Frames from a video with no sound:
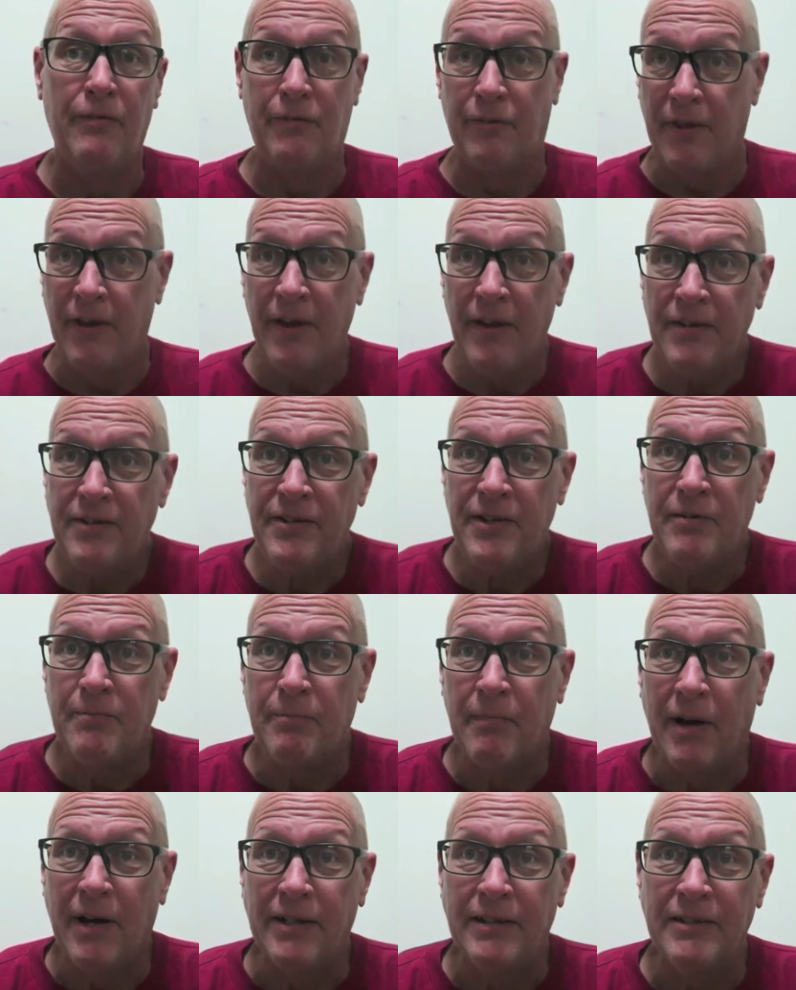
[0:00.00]
Then in
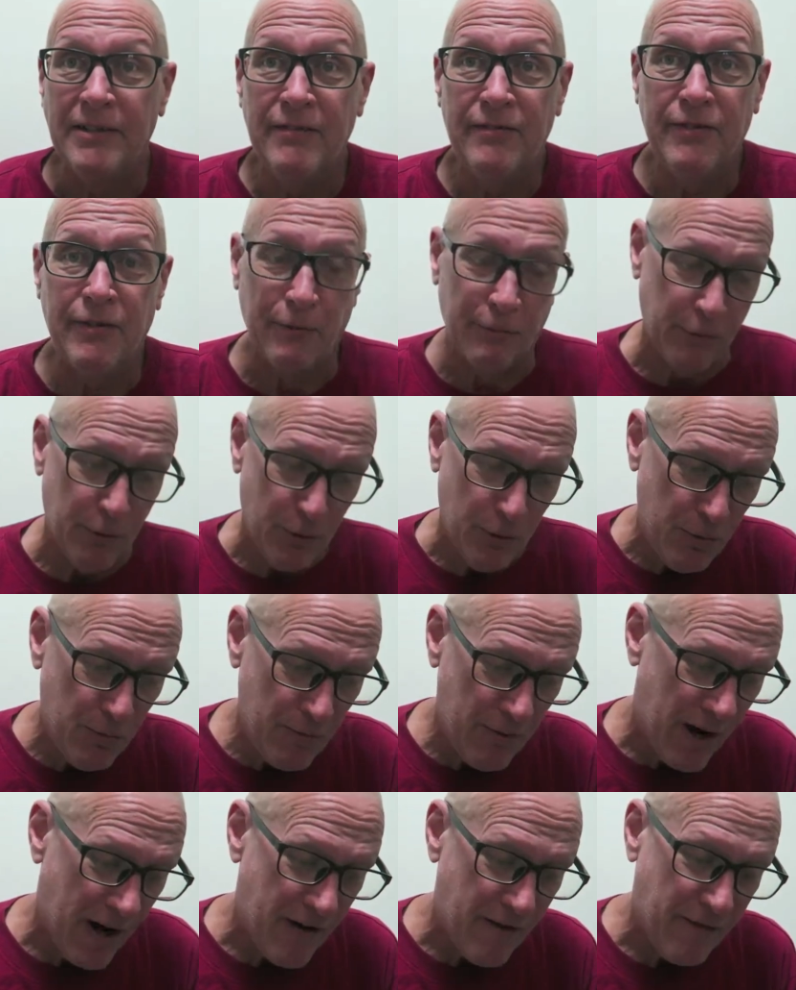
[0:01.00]
my living
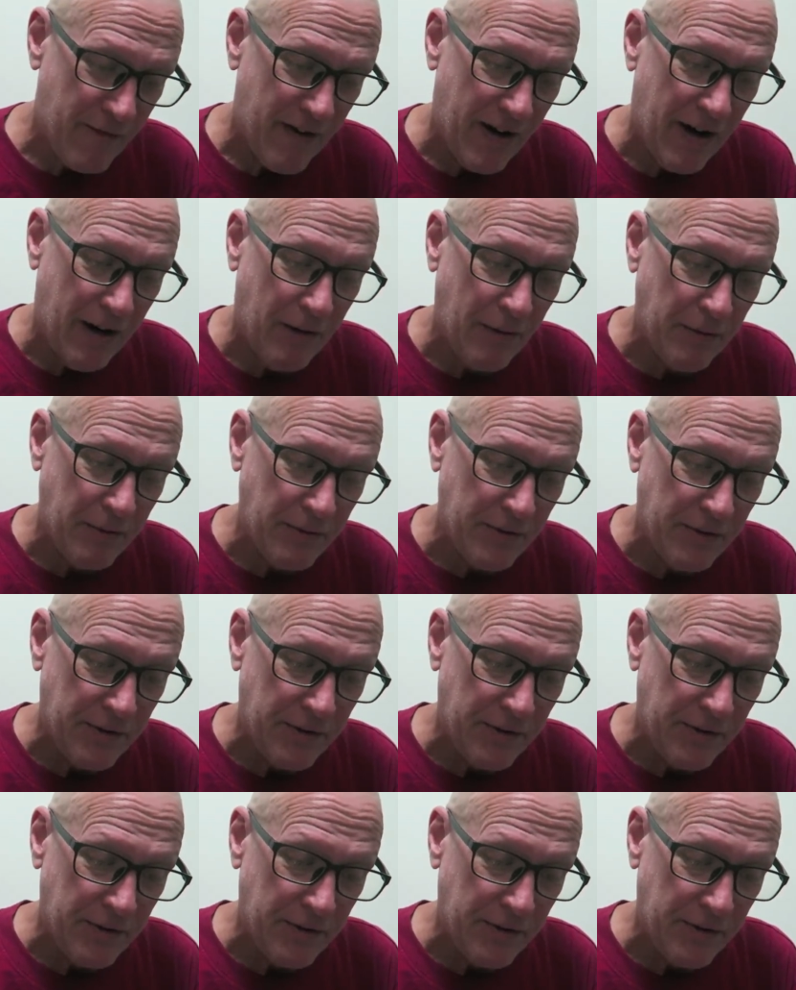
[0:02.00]
room I found